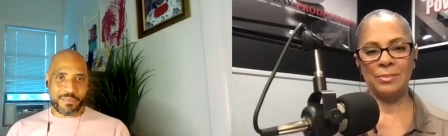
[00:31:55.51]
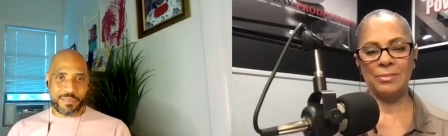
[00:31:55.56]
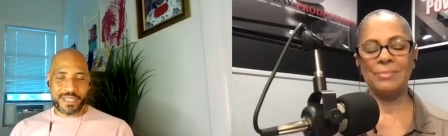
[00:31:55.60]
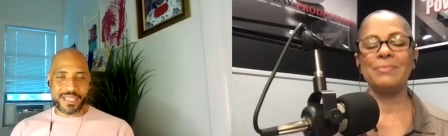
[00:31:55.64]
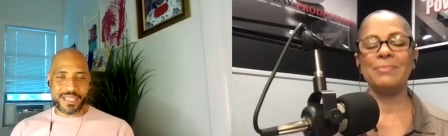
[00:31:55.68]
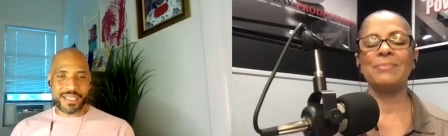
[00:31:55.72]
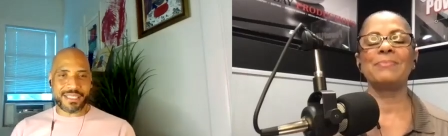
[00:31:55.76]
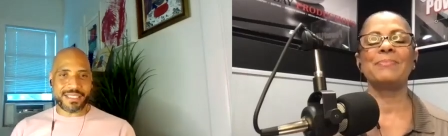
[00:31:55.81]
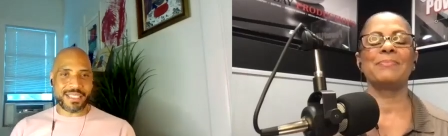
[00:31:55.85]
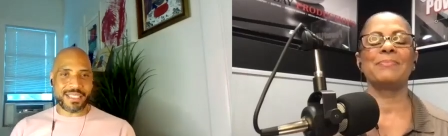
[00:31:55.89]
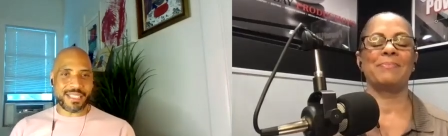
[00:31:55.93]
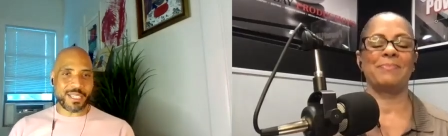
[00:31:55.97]
Speaker 1: because
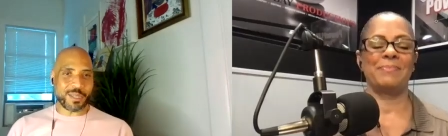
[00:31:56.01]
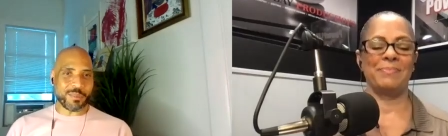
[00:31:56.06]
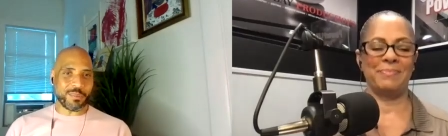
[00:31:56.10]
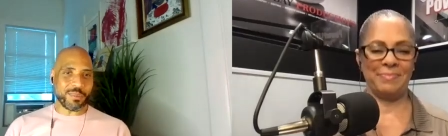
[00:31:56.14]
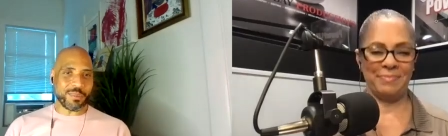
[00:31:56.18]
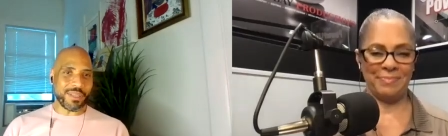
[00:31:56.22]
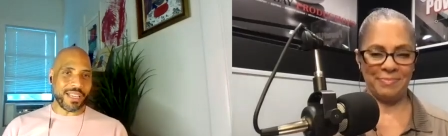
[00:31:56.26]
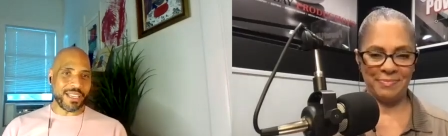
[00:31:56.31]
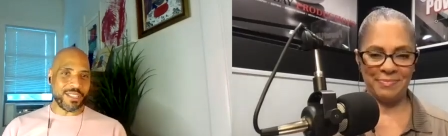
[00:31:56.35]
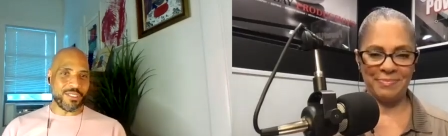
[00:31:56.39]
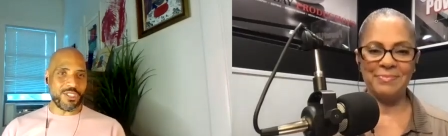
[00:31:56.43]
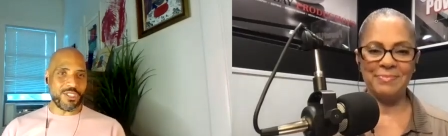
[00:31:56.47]
he could play
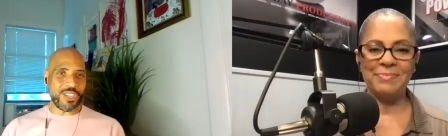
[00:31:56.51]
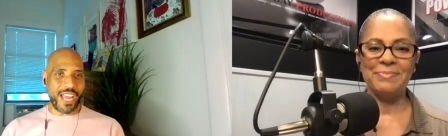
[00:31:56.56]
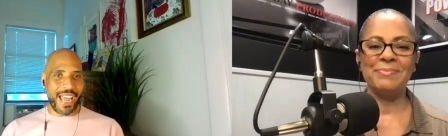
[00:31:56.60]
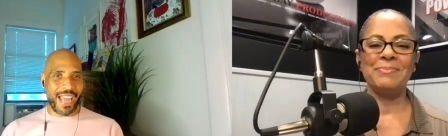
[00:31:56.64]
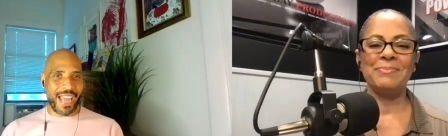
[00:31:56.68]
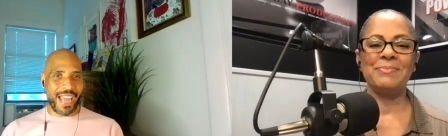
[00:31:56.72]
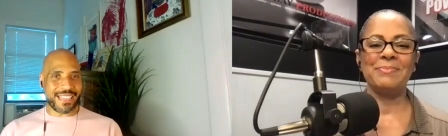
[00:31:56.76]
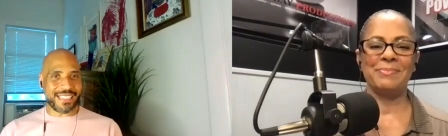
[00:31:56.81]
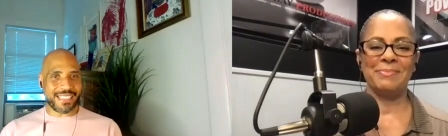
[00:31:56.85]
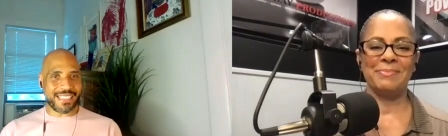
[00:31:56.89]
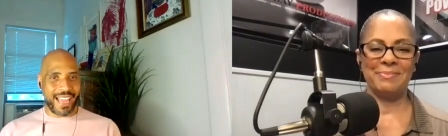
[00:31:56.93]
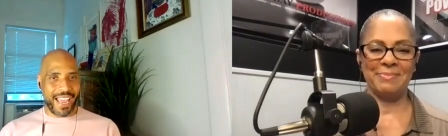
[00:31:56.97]
jazz
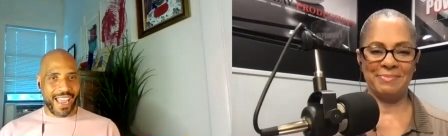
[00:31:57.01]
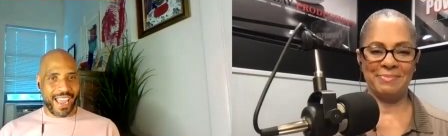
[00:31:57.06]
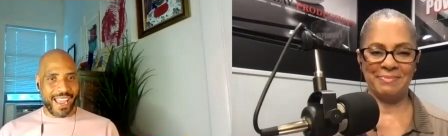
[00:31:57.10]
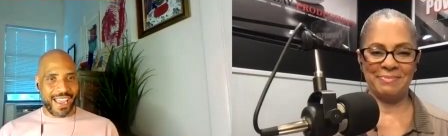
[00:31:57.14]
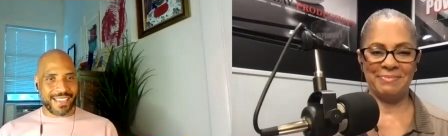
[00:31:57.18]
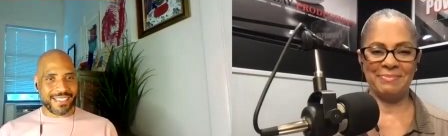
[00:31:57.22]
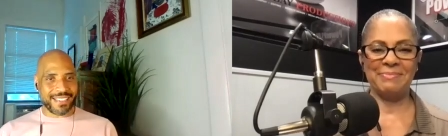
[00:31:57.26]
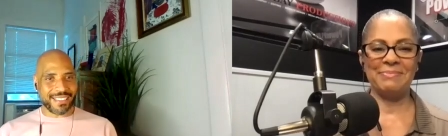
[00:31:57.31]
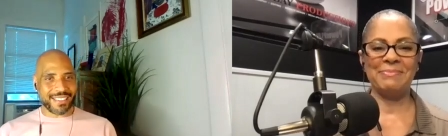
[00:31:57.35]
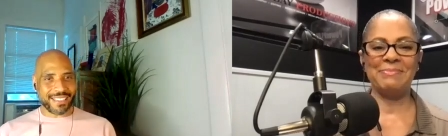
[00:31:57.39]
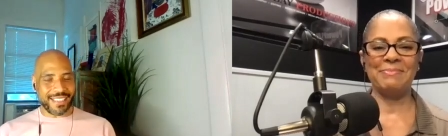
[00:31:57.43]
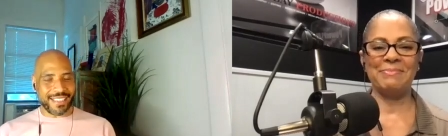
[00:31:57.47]
and
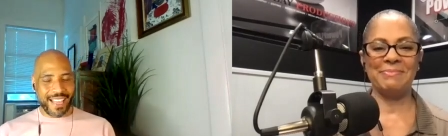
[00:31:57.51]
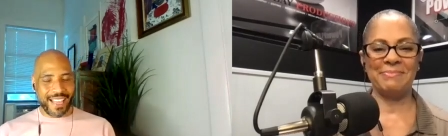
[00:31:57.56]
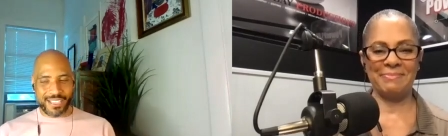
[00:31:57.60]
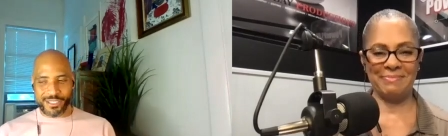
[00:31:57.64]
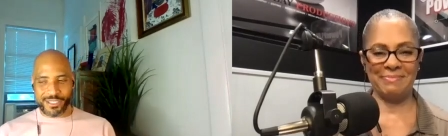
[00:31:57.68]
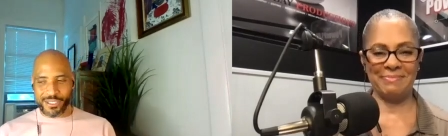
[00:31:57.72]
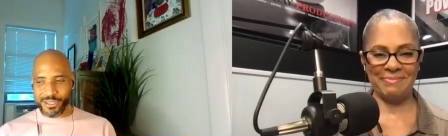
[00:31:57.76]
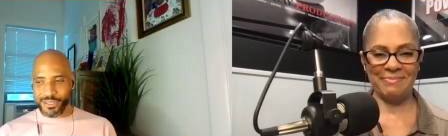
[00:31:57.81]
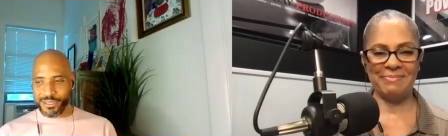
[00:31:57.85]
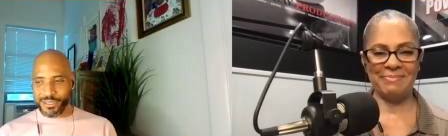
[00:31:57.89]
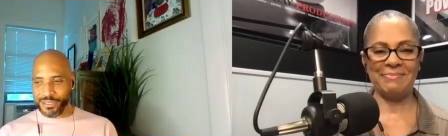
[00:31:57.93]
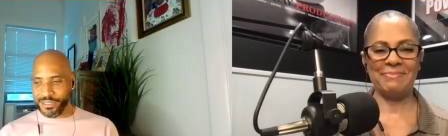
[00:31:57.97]

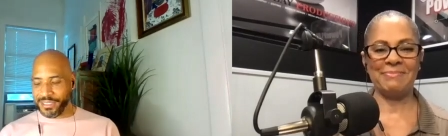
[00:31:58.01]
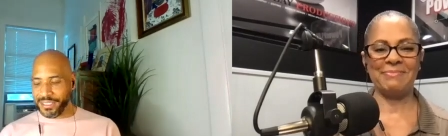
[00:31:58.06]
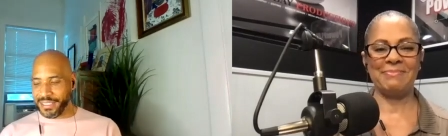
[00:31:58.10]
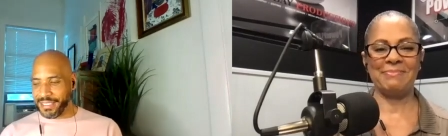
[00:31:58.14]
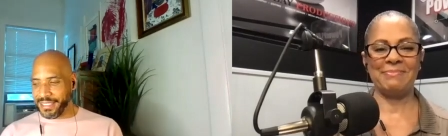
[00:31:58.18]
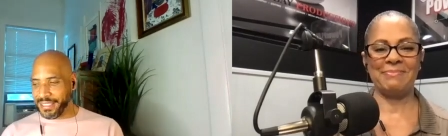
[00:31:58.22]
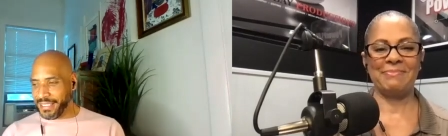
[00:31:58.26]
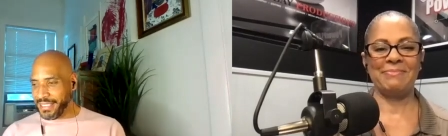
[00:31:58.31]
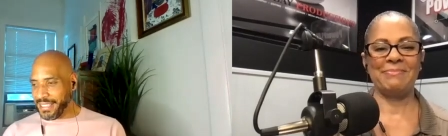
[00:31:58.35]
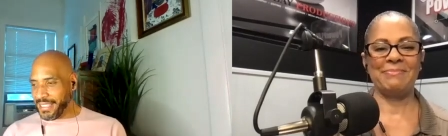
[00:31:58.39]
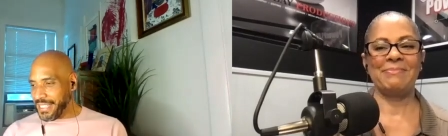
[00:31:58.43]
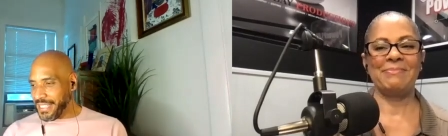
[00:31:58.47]
classical.
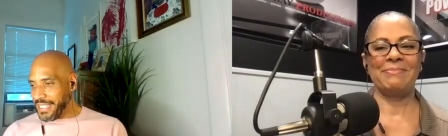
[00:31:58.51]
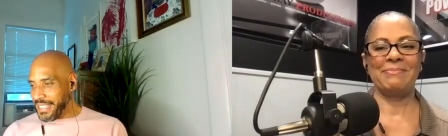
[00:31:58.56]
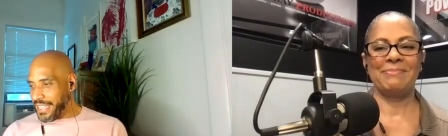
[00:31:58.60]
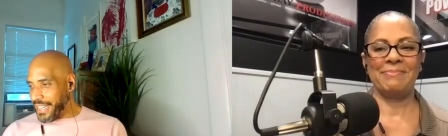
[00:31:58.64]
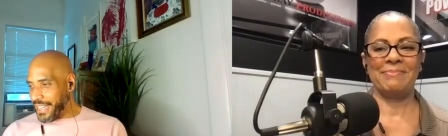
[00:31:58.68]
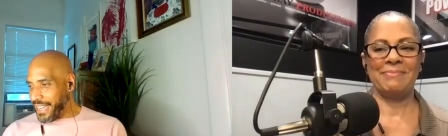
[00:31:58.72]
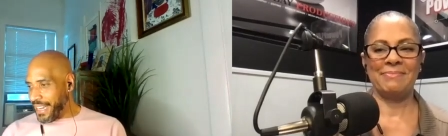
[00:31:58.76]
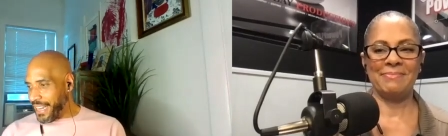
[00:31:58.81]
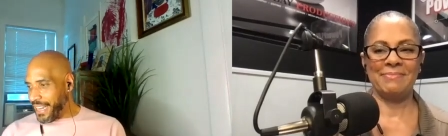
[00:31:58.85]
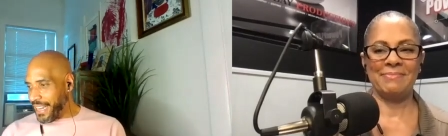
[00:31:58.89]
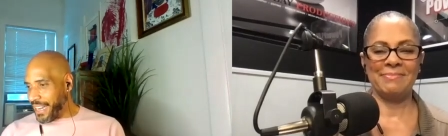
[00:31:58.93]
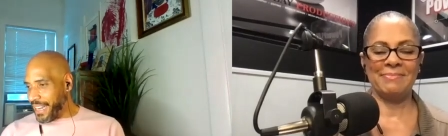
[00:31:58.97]

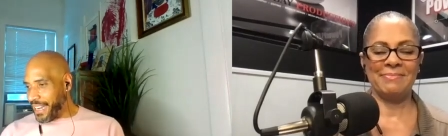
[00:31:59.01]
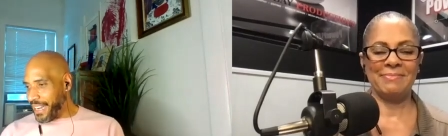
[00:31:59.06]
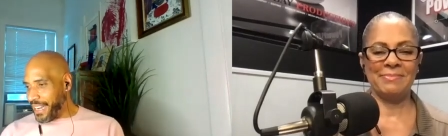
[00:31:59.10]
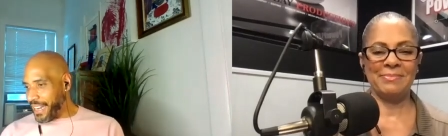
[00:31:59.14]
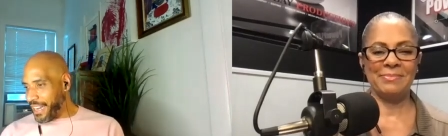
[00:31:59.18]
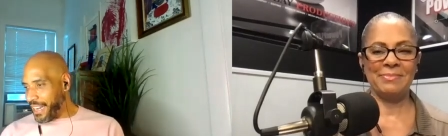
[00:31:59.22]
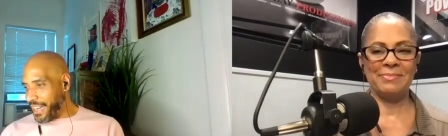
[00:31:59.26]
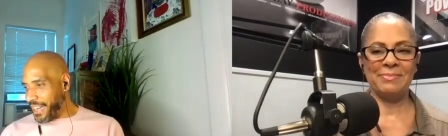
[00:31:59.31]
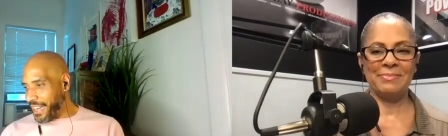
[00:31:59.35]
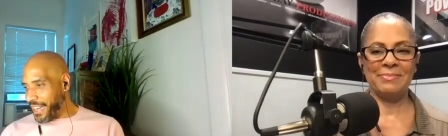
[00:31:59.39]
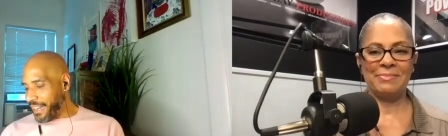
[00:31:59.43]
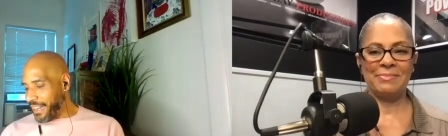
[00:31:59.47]

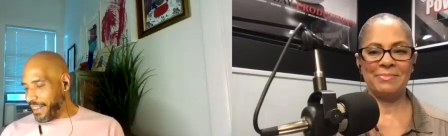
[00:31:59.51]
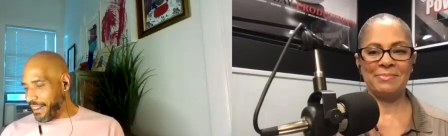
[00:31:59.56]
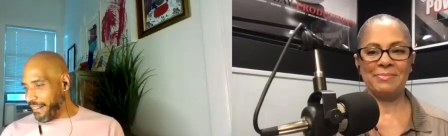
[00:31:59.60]
Uh,